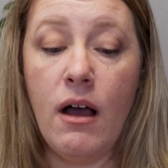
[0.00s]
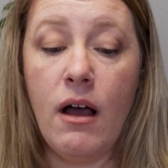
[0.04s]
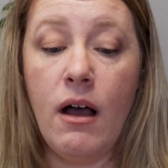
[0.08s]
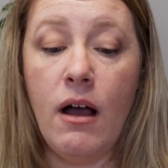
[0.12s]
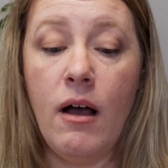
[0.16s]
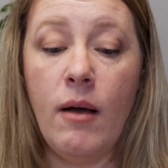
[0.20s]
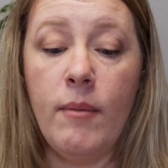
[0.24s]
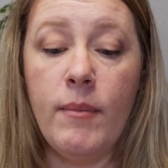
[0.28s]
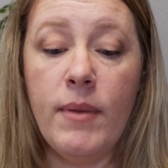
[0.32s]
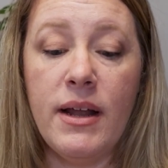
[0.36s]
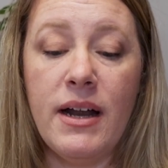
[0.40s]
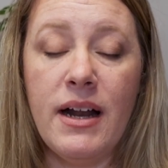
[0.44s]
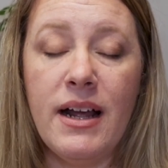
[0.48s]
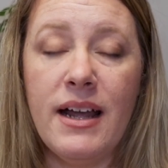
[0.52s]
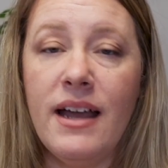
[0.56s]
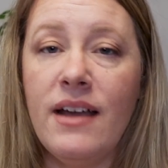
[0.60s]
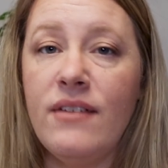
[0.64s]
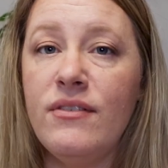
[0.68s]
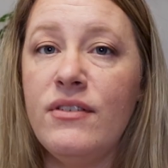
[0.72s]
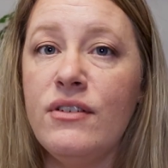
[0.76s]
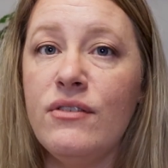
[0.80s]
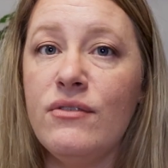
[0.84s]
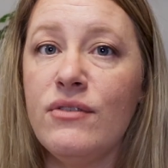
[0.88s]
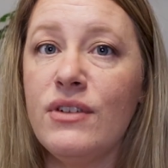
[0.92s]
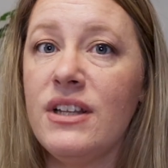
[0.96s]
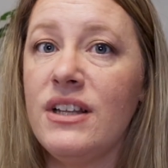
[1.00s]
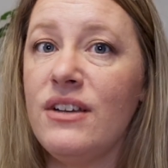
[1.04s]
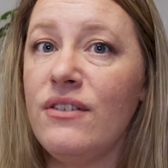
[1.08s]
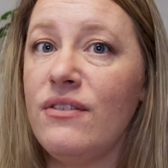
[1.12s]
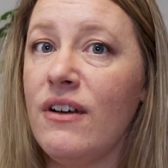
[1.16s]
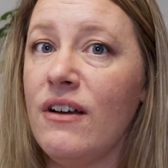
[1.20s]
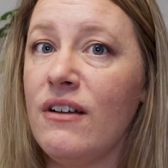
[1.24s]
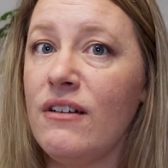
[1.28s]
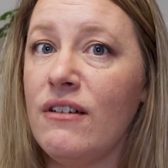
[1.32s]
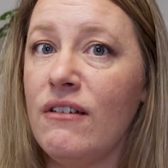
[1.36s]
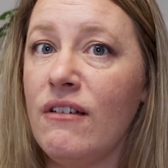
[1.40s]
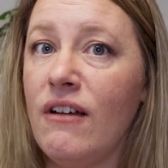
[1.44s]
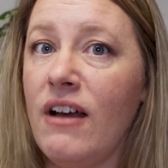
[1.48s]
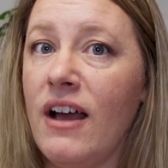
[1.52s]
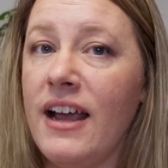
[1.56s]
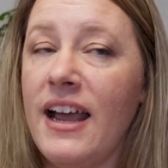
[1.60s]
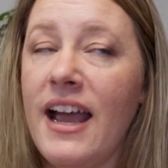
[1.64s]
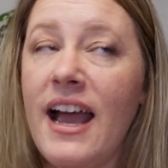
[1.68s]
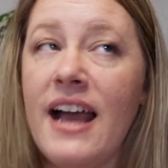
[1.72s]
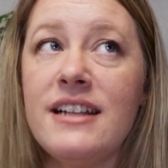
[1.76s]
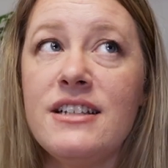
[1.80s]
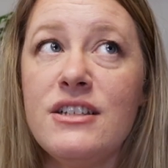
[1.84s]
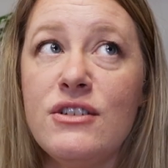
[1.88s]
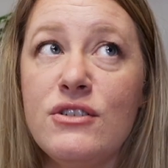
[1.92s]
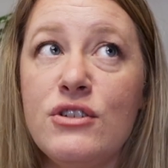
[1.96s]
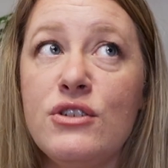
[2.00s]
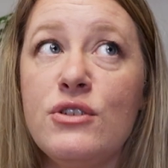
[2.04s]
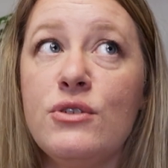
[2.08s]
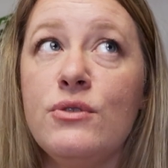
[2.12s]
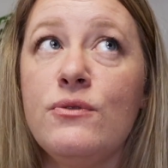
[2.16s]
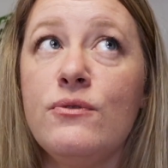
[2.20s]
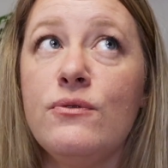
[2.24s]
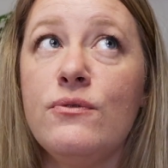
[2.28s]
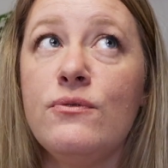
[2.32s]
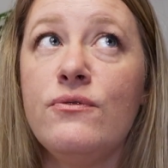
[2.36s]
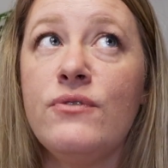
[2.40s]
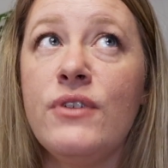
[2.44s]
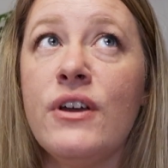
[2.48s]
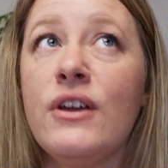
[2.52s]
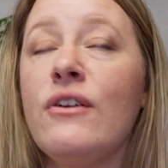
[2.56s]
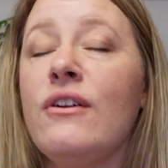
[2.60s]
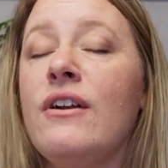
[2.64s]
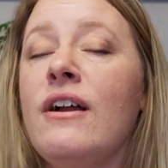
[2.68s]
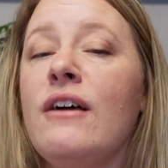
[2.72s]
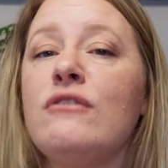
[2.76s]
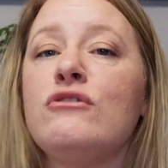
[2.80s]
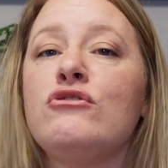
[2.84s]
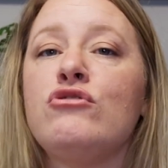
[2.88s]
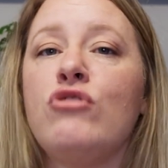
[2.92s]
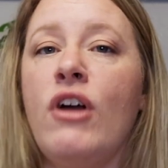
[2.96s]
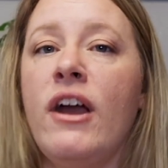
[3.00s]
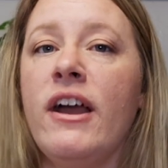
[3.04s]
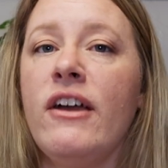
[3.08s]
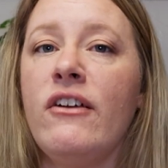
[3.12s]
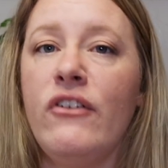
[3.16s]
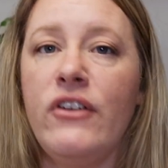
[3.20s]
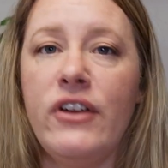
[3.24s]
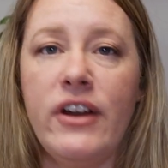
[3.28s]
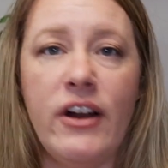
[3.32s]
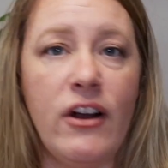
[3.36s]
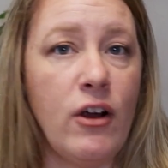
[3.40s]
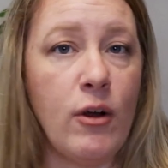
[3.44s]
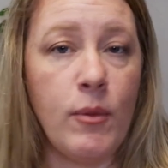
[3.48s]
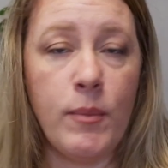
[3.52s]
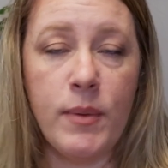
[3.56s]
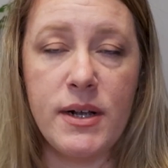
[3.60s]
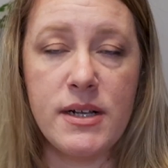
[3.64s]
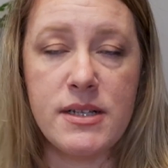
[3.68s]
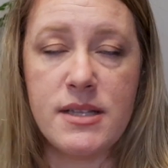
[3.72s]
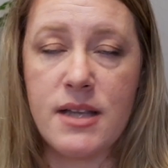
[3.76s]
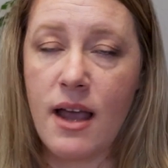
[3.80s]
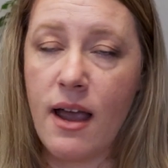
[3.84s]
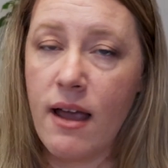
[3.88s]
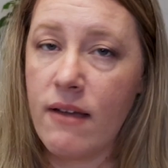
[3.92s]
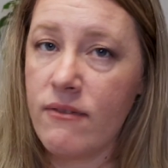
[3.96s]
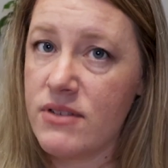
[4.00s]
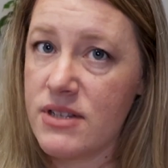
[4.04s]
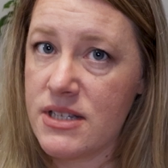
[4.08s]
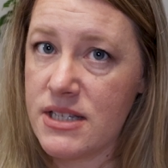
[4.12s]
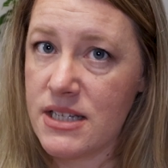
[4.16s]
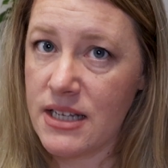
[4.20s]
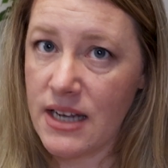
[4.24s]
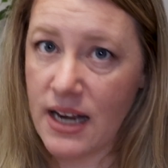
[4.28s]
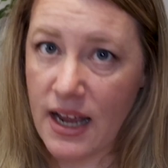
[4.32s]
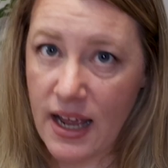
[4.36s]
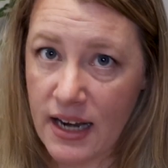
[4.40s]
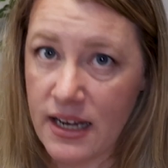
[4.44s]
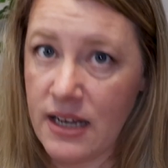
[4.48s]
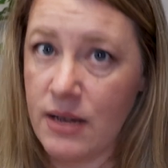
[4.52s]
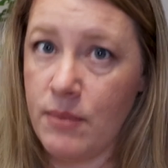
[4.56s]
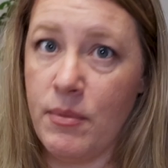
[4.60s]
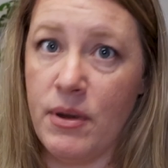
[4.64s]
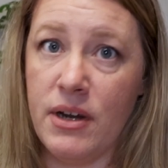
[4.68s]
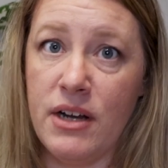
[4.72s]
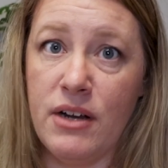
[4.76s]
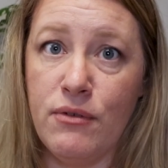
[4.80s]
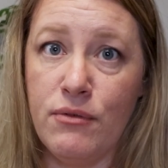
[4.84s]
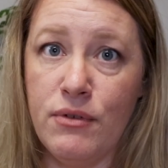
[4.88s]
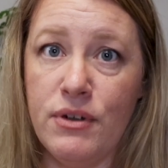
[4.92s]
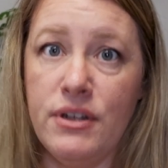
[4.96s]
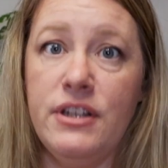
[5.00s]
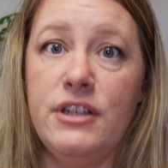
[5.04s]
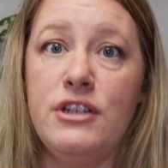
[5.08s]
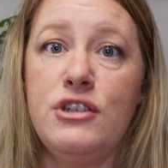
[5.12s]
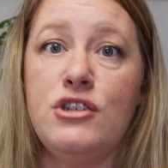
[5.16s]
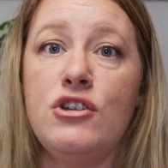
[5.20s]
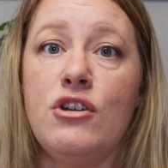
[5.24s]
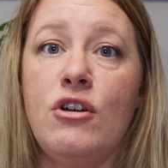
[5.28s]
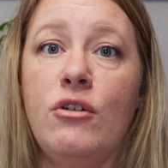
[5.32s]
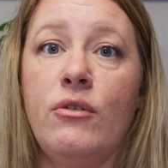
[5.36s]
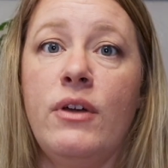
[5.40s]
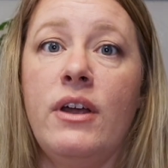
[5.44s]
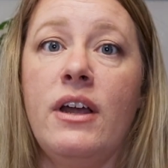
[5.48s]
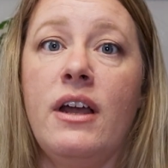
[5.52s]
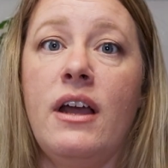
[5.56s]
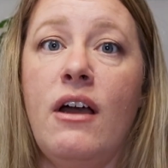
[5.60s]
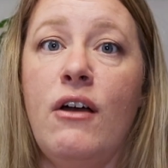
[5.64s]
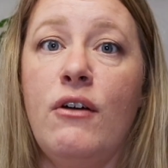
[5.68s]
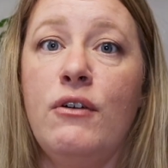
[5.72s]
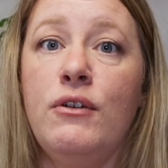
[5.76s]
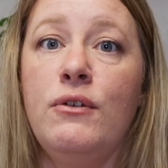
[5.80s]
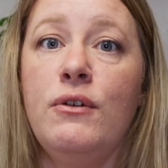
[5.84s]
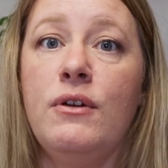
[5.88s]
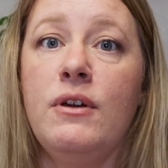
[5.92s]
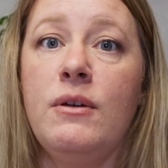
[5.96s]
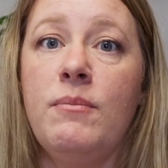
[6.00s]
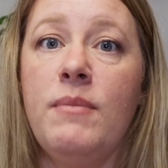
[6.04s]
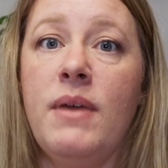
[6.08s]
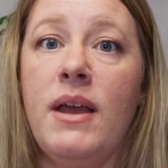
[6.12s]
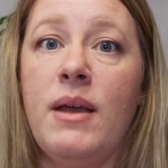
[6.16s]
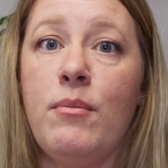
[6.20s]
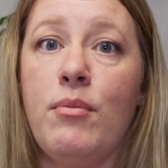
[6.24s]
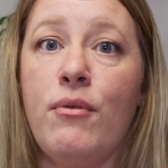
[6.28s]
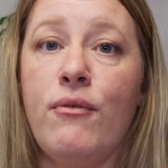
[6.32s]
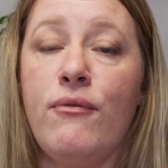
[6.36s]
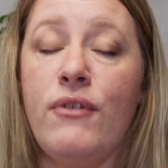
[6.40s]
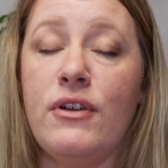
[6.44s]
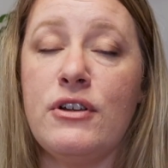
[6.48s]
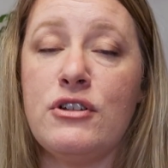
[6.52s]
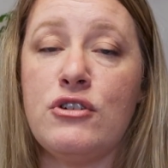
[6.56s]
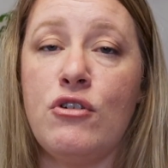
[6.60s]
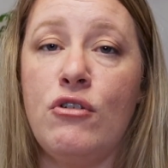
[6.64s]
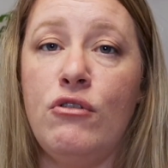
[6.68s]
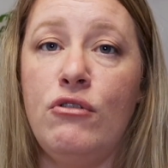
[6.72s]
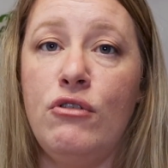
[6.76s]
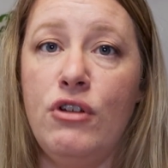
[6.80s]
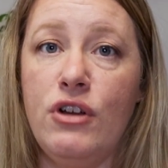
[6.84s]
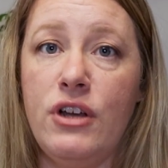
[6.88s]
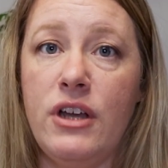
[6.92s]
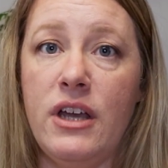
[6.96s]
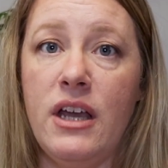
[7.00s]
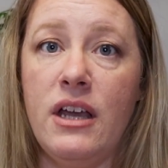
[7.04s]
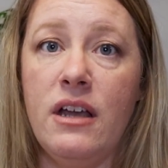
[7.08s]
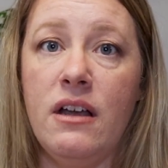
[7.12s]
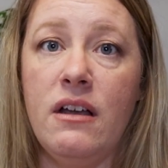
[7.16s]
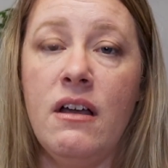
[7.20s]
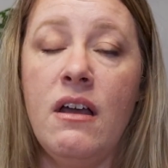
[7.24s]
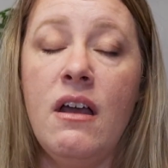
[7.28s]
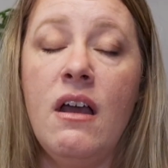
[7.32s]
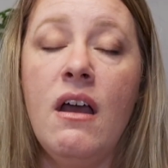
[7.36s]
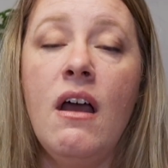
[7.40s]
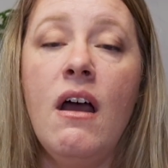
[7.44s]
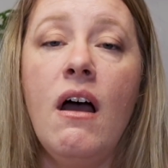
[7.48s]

Um, and I haven't really found out, I had to do, figure it out trial and error, because I haven't seen anybody really showing how you can make professional looking